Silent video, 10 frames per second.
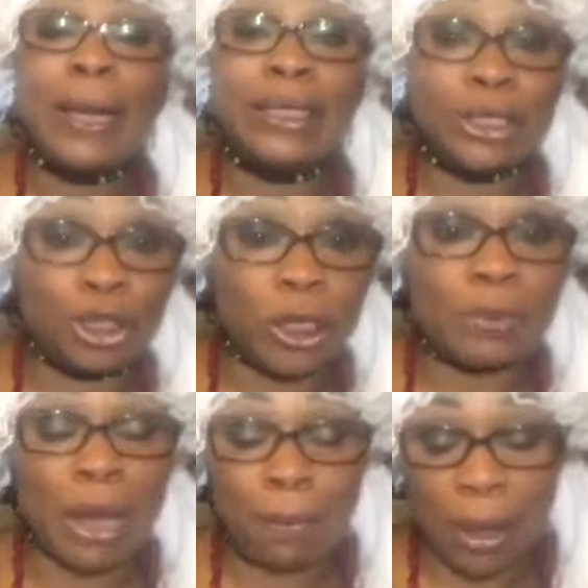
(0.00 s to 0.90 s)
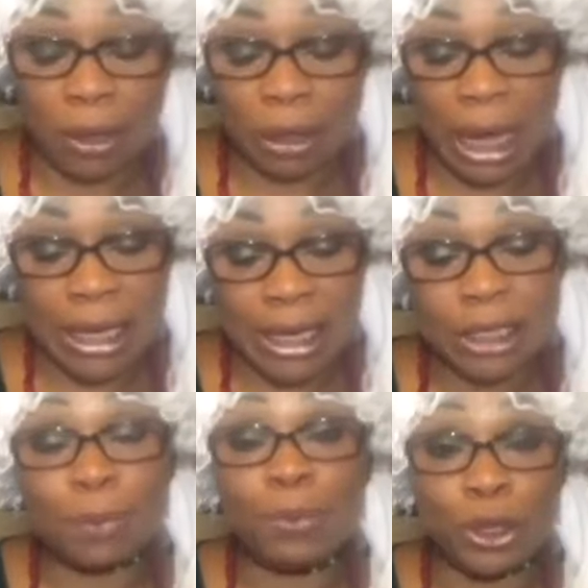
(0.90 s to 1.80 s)
This is just my path, and
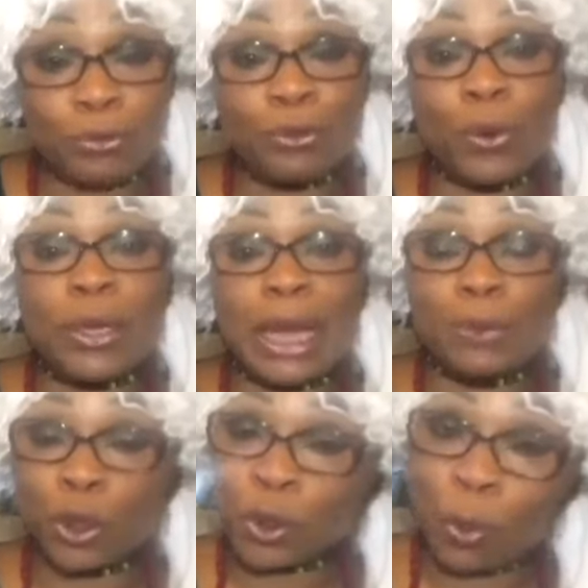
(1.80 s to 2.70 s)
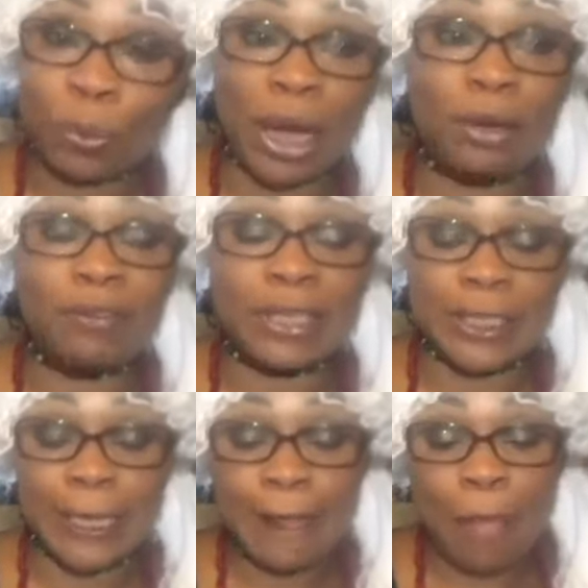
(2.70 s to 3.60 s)
there's a beautiful one. I'm so proud of it.